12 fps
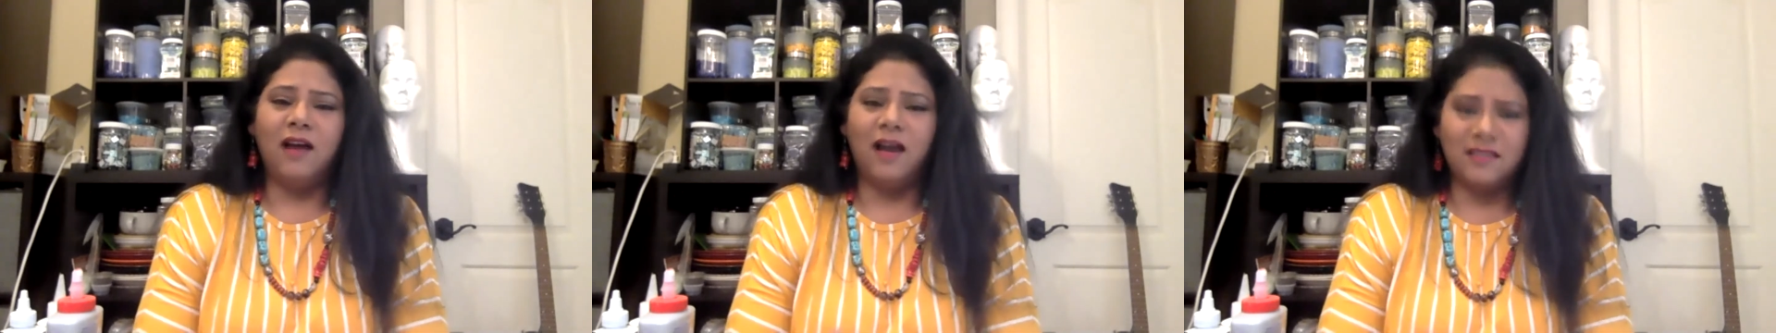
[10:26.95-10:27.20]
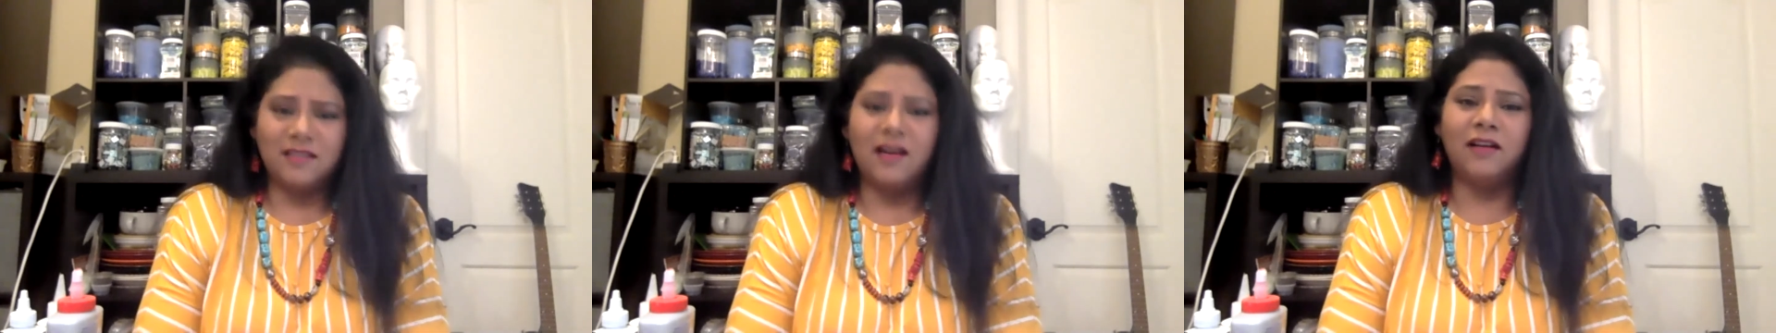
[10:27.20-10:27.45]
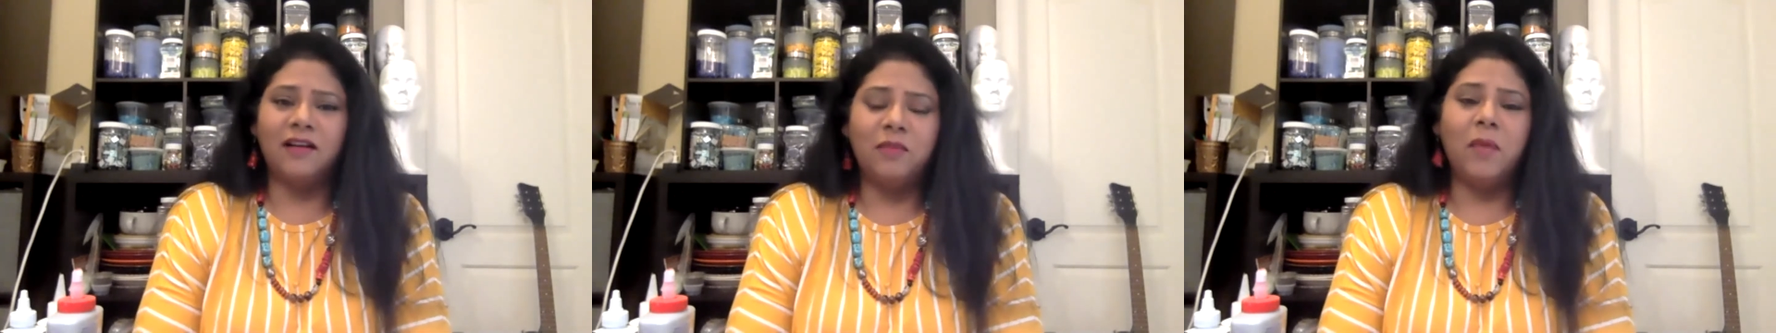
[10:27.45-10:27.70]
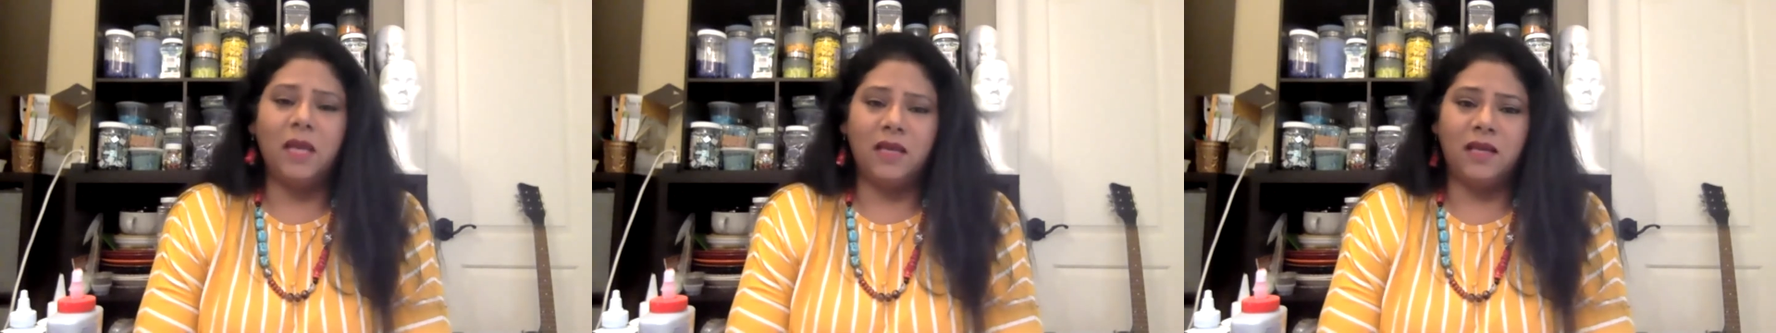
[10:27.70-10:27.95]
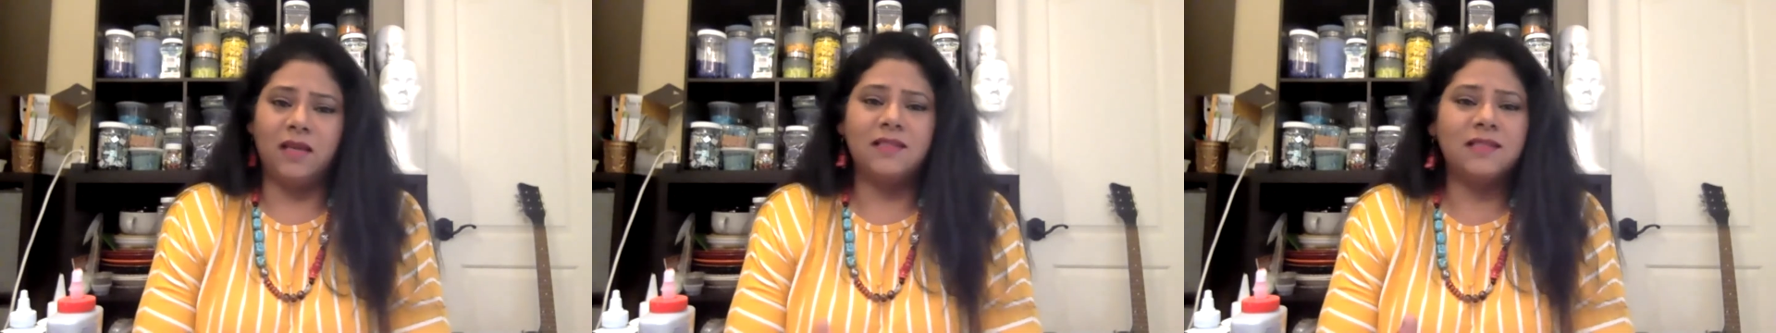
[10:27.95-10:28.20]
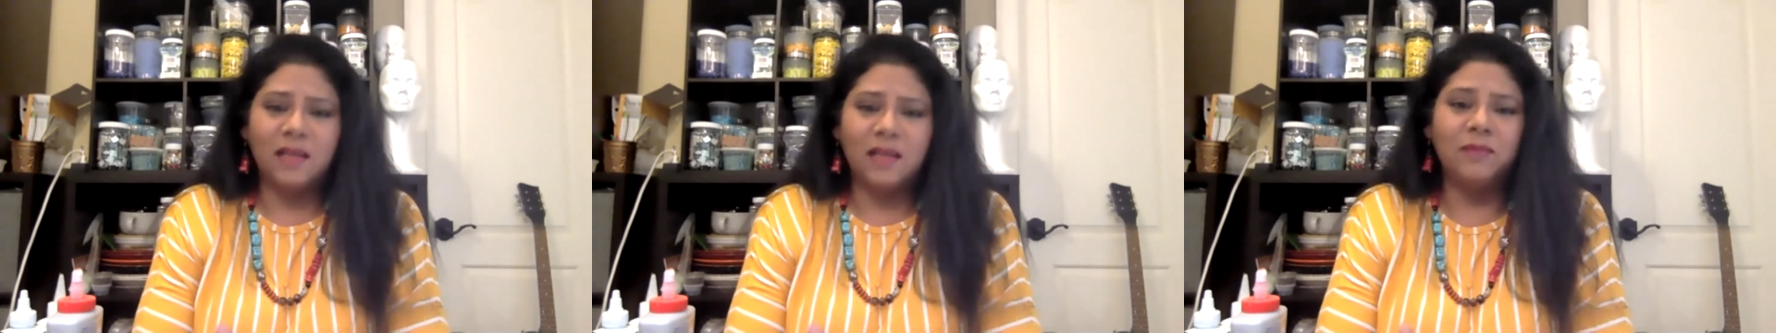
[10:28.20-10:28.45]
I started making
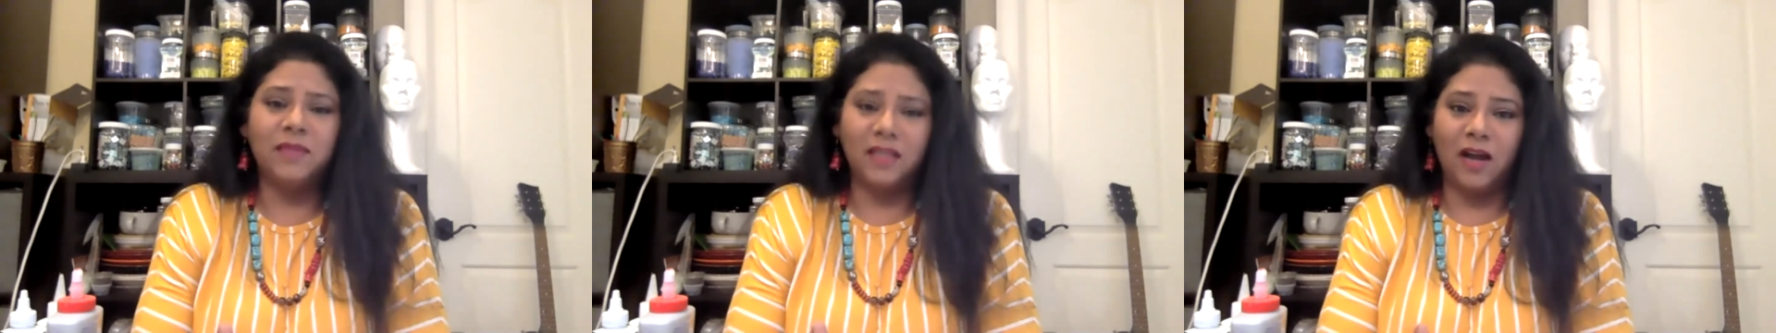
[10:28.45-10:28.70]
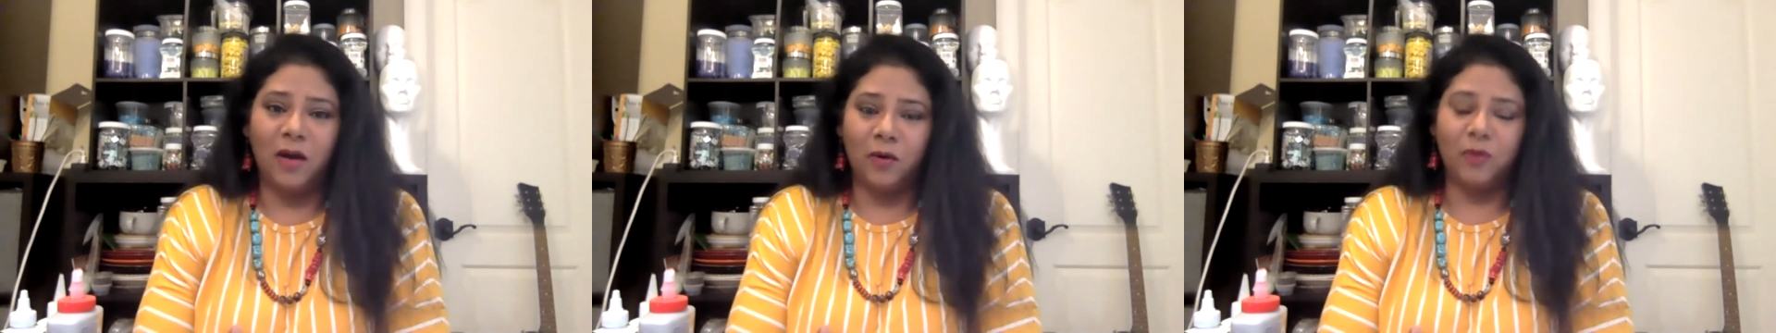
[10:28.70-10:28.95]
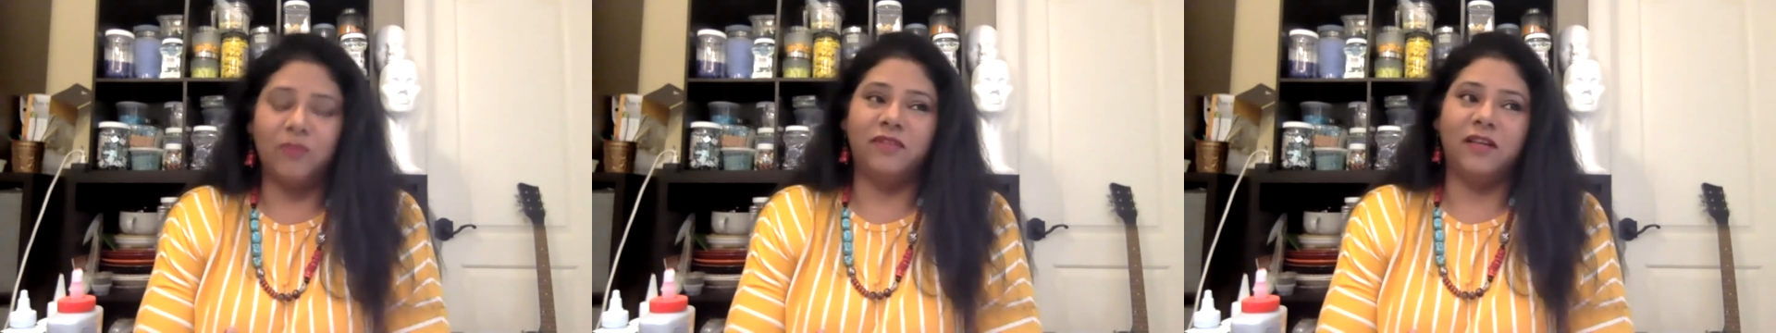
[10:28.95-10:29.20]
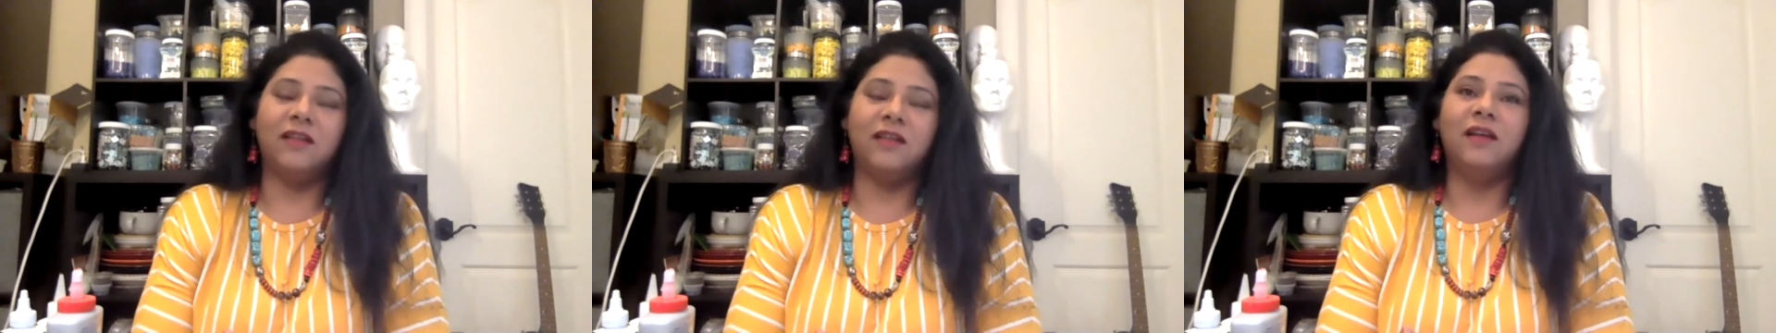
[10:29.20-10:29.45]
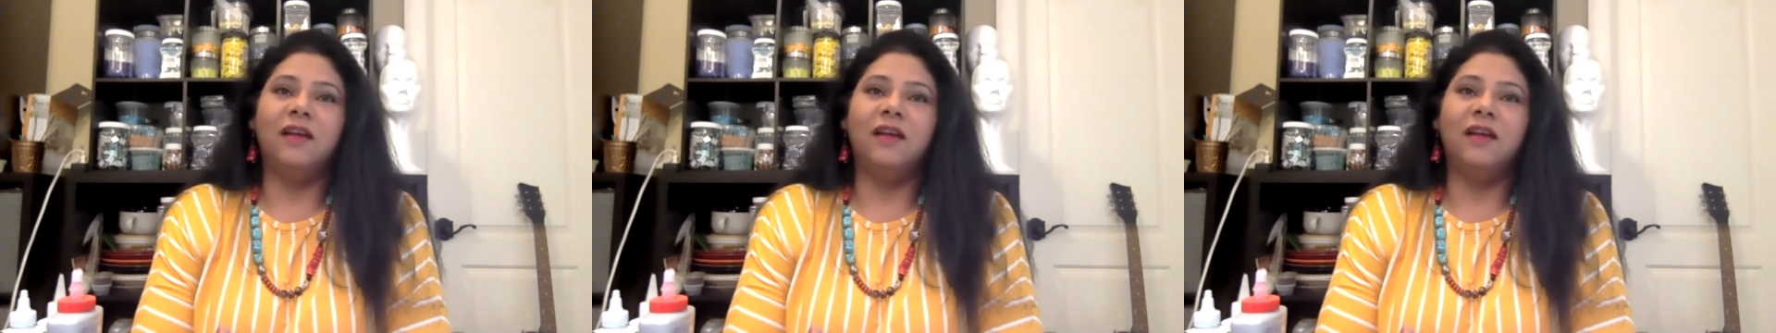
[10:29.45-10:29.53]
something out of it.